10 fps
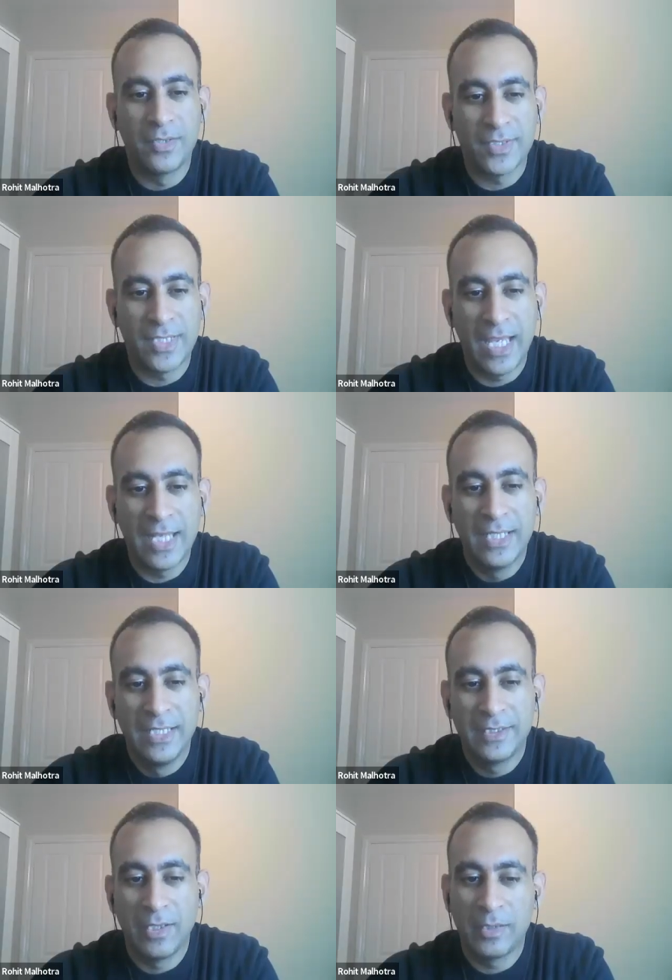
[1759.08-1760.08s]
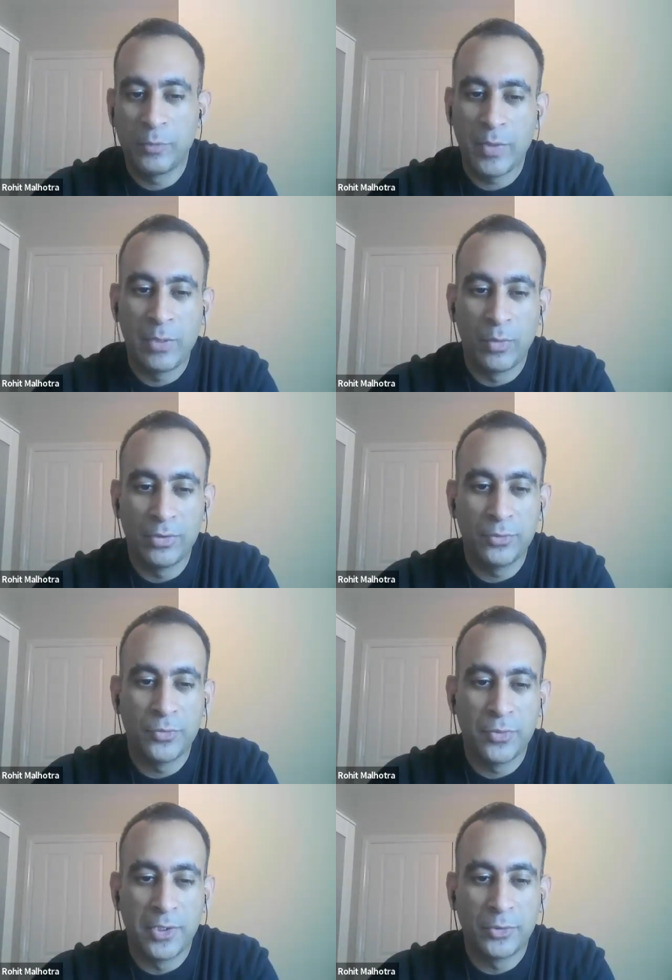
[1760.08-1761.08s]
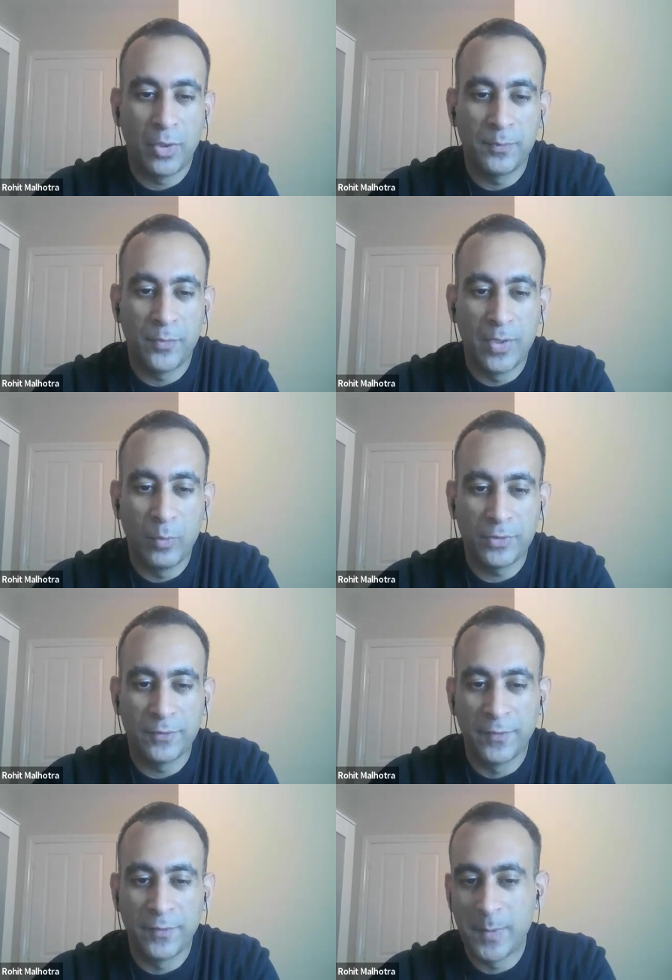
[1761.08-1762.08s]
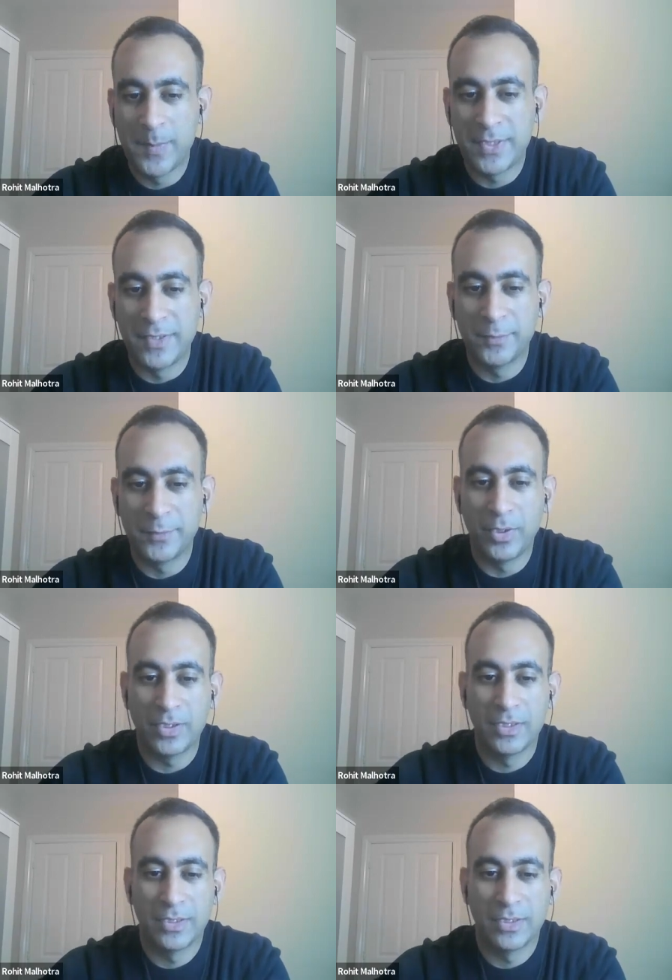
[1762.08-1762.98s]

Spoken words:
Interesting. And yeah, I quickly want to do the top three. What's your favorite business book?